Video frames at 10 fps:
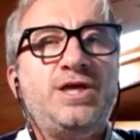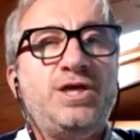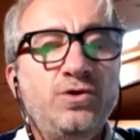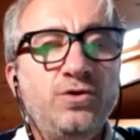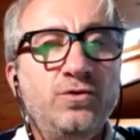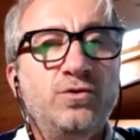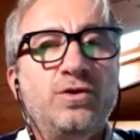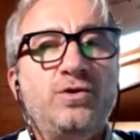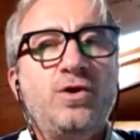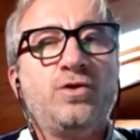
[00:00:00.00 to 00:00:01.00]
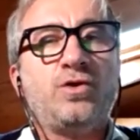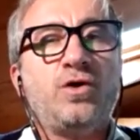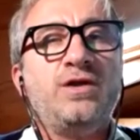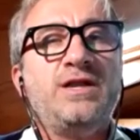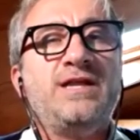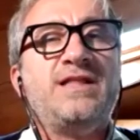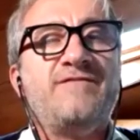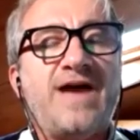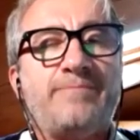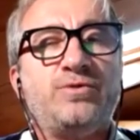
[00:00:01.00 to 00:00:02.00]
you, not only
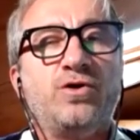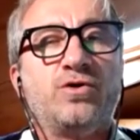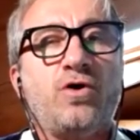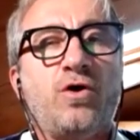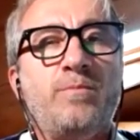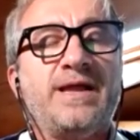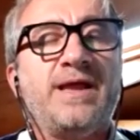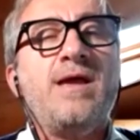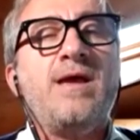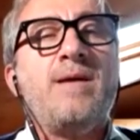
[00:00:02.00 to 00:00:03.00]
develop your company,